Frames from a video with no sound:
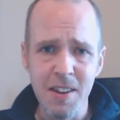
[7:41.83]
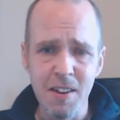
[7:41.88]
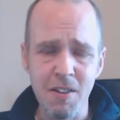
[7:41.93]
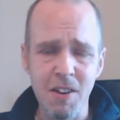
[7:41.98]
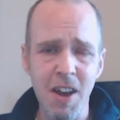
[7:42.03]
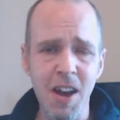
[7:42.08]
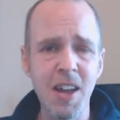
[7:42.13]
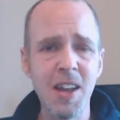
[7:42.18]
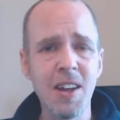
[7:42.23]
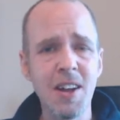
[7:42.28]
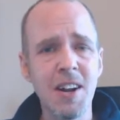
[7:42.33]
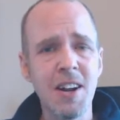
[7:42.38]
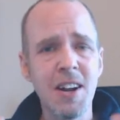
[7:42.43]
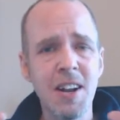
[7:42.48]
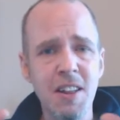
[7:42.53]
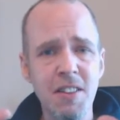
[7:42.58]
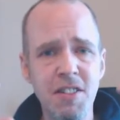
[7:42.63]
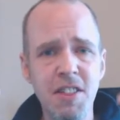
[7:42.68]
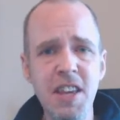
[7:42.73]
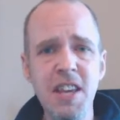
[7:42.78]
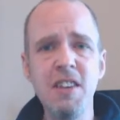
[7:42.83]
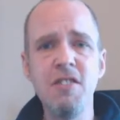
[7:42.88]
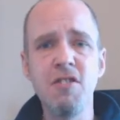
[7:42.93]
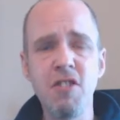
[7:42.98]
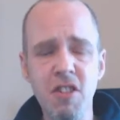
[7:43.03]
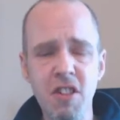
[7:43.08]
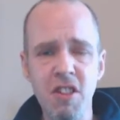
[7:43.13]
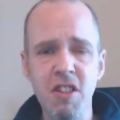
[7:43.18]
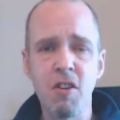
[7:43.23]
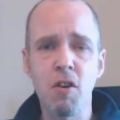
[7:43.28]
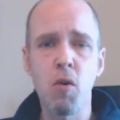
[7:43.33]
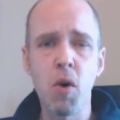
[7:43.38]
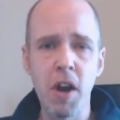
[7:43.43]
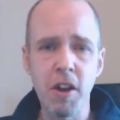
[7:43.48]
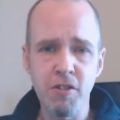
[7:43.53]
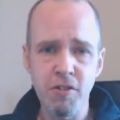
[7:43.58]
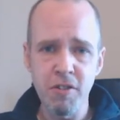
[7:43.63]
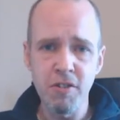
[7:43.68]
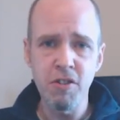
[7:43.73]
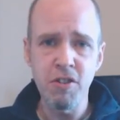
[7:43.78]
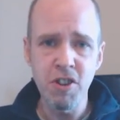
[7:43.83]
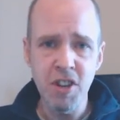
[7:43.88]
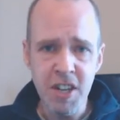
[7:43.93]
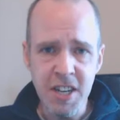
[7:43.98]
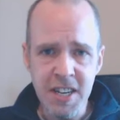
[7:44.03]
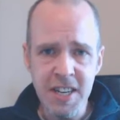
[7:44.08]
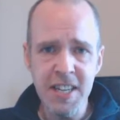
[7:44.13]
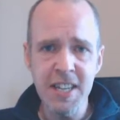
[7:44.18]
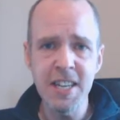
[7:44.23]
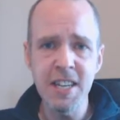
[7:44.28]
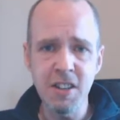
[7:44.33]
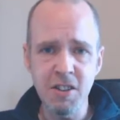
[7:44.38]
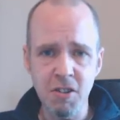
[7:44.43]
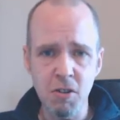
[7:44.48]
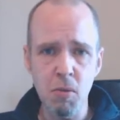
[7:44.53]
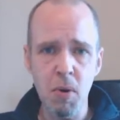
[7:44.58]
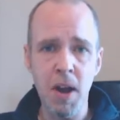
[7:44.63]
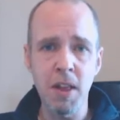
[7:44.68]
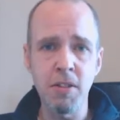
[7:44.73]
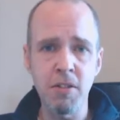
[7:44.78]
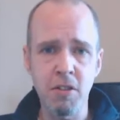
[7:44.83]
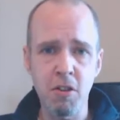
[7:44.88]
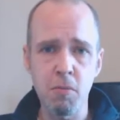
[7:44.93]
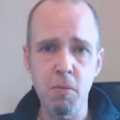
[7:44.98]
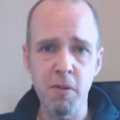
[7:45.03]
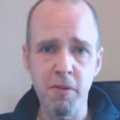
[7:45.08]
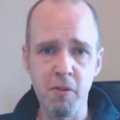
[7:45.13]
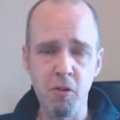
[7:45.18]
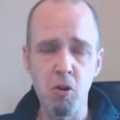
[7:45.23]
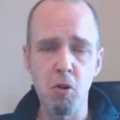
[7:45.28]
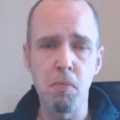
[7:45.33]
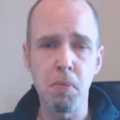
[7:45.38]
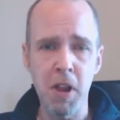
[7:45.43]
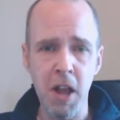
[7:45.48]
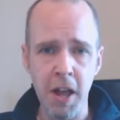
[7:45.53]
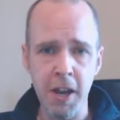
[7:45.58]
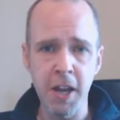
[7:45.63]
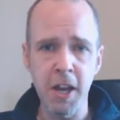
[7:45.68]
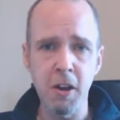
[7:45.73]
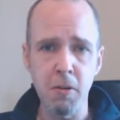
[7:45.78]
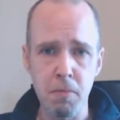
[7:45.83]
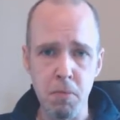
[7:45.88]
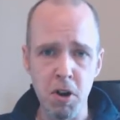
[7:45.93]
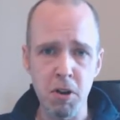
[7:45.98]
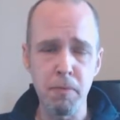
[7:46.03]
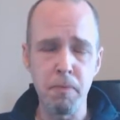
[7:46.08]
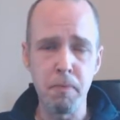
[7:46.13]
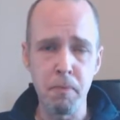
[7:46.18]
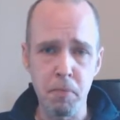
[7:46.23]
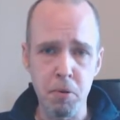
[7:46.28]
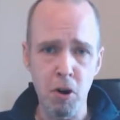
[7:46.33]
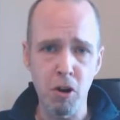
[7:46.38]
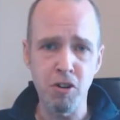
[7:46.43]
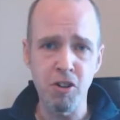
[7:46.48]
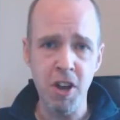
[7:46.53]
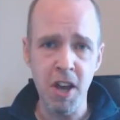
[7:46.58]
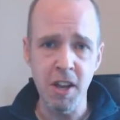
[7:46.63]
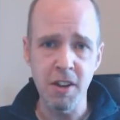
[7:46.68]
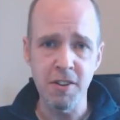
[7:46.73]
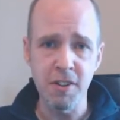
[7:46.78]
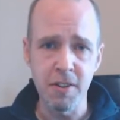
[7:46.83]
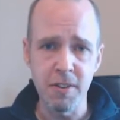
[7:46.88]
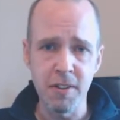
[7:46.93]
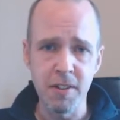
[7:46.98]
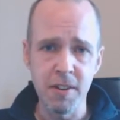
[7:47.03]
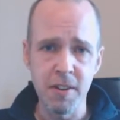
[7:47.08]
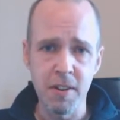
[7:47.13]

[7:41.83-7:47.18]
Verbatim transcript: Okay, these are the questions you need to answer before planning a big project.